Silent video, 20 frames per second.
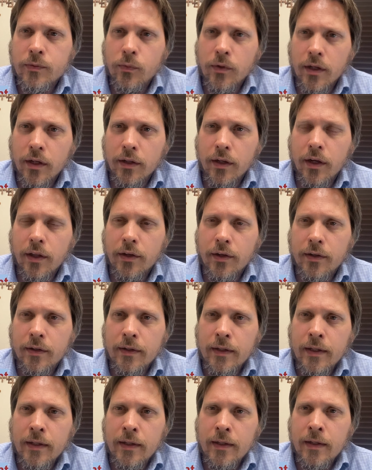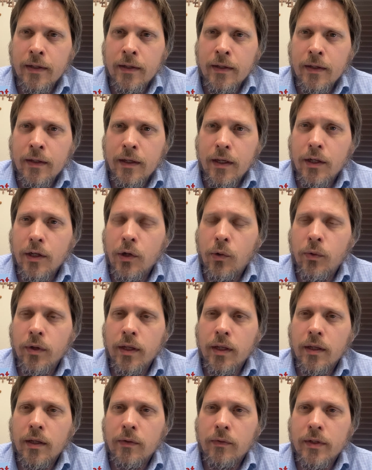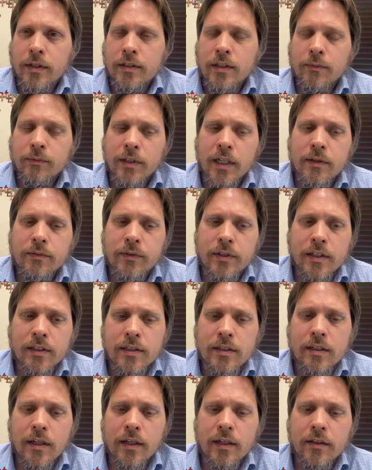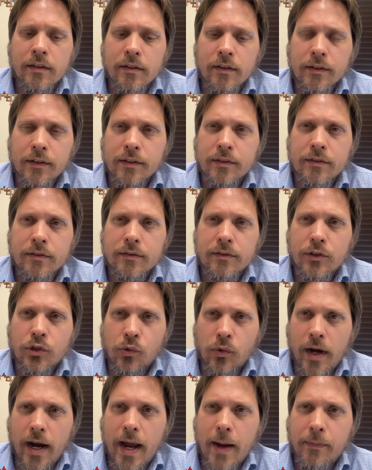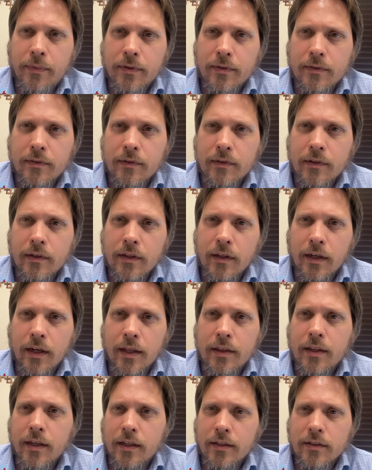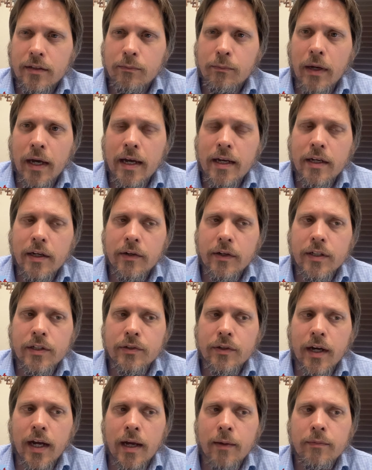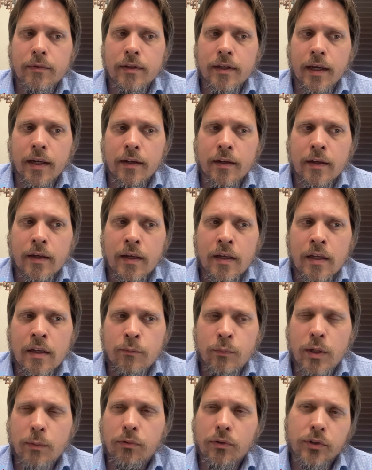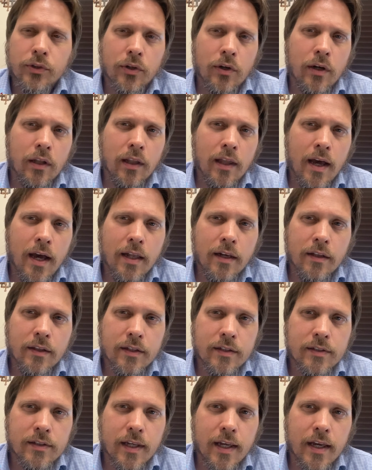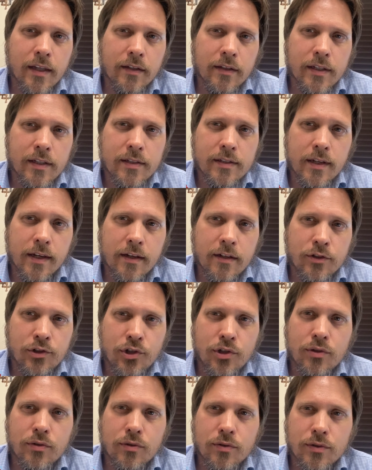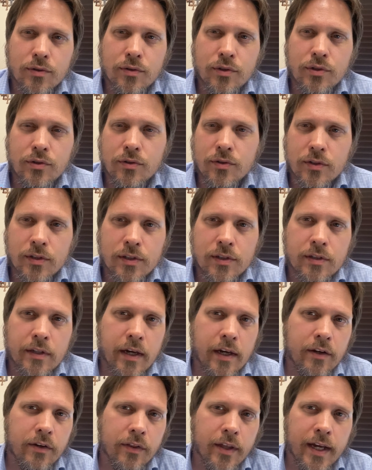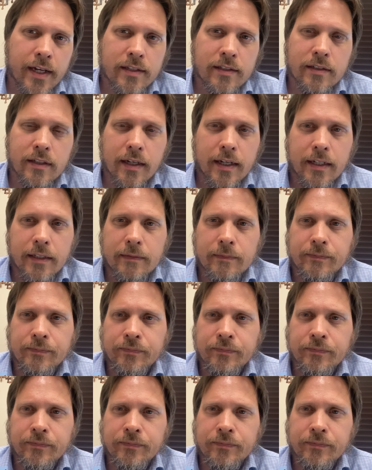one another? You know, we, we sometimes get stuck into this trap, and I think it's a binary trap that people draw a line in the sand and they say, choose, choose this side or that side.